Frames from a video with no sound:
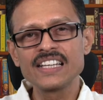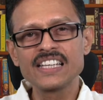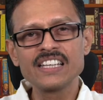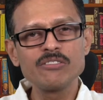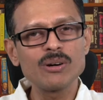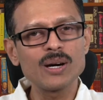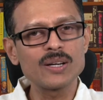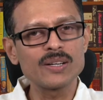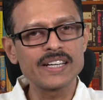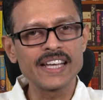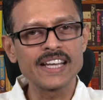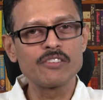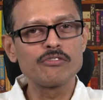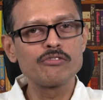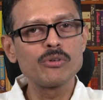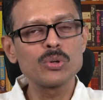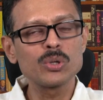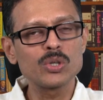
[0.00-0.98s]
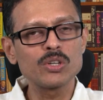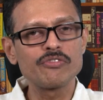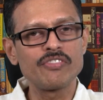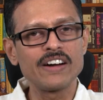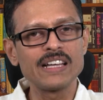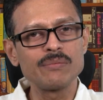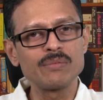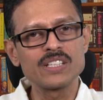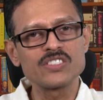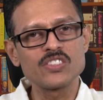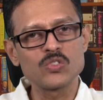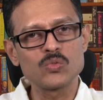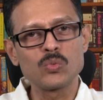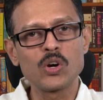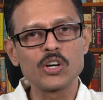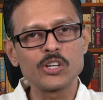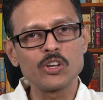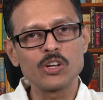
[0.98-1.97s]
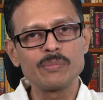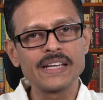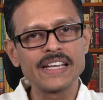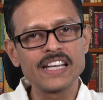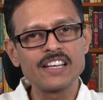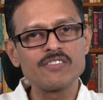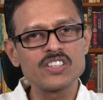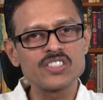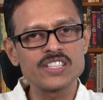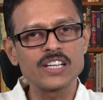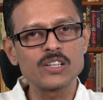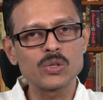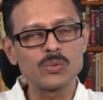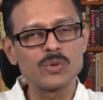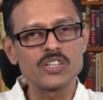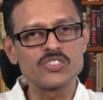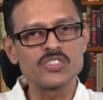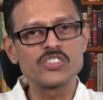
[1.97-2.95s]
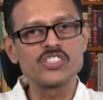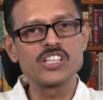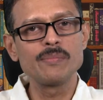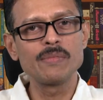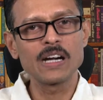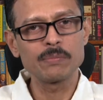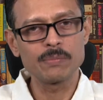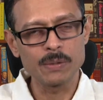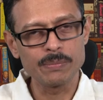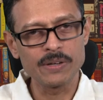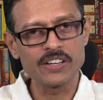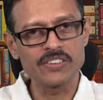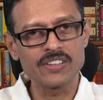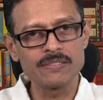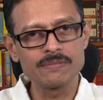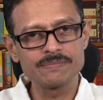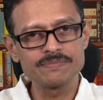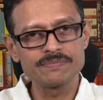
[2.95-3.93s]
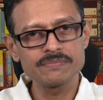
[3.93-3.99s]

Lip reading: give or take 4 to 5 months is what you'll be investing towards your GMAT preparation.